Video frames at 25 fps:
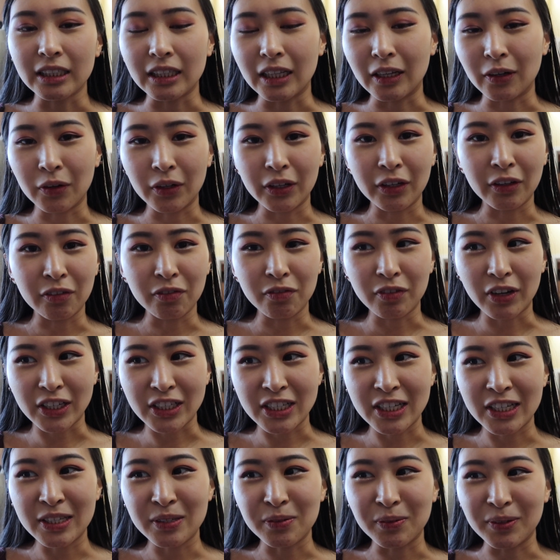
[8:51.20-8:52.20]
they are ear
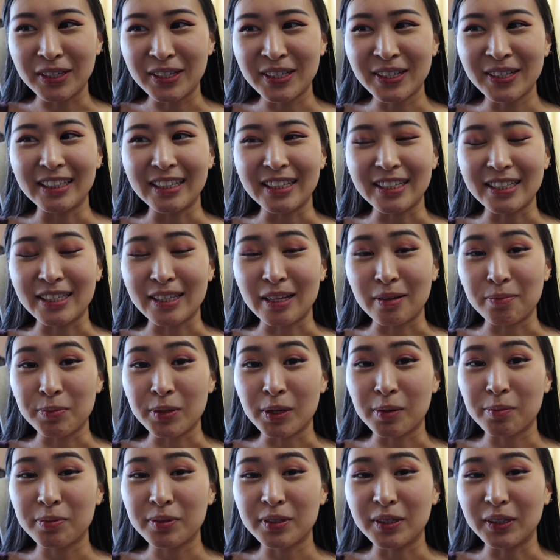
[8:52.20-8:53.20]
infections, which this
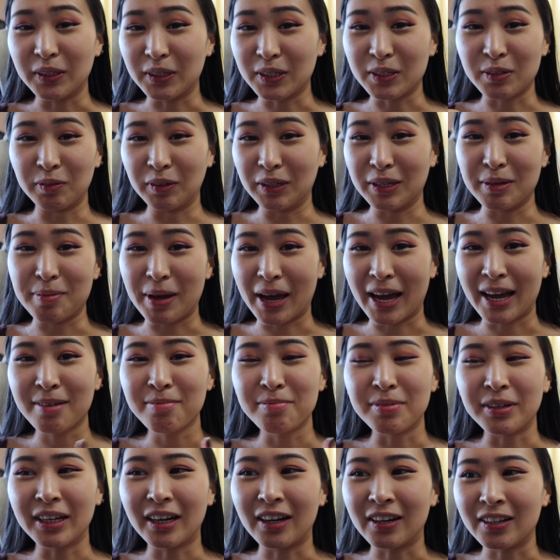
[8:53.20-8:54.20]
thumbs up looks really
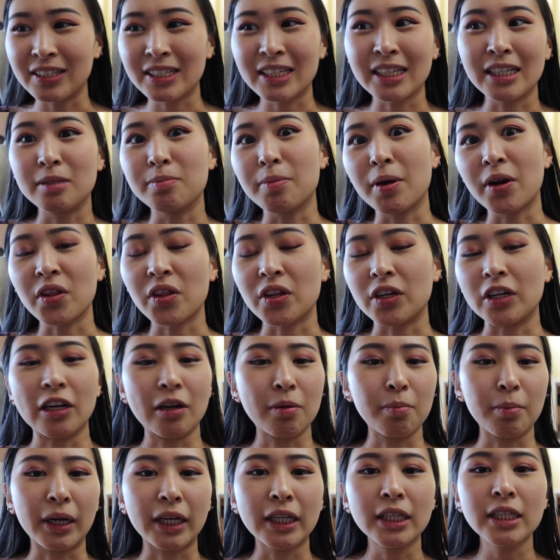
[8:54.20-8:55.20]
bad, but honestly it's better than
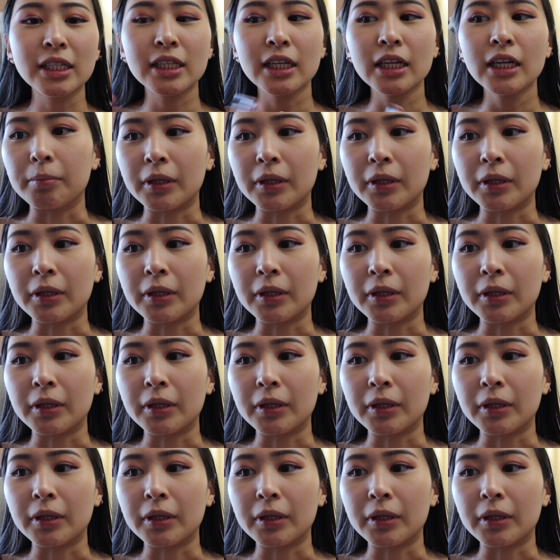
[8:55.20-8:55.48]
ear mites.